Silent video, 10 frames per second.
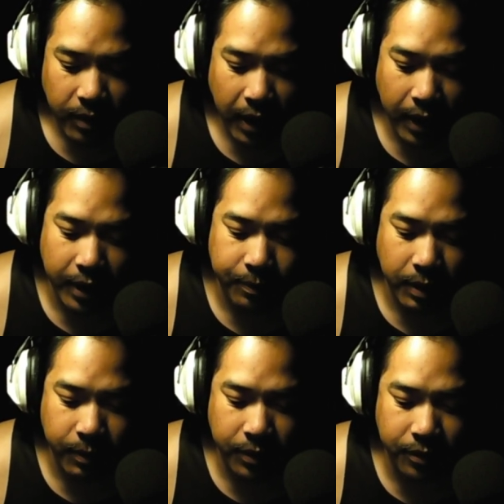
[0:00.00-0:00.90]
and
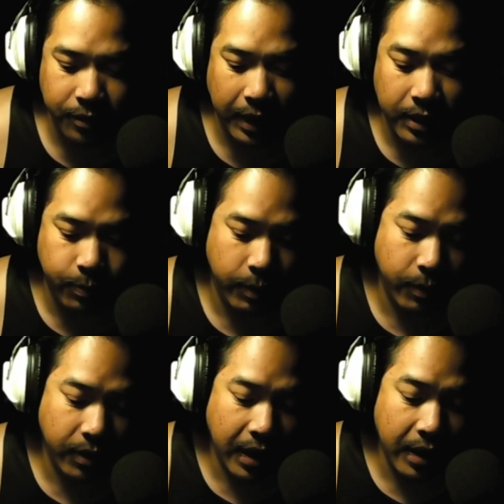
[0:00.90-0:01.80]
I guess people
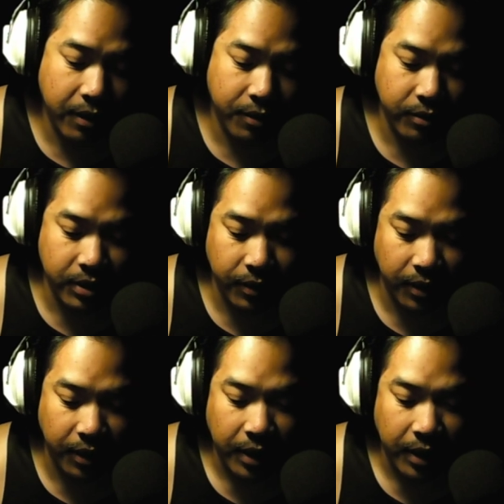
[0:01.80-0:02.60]
like her or something.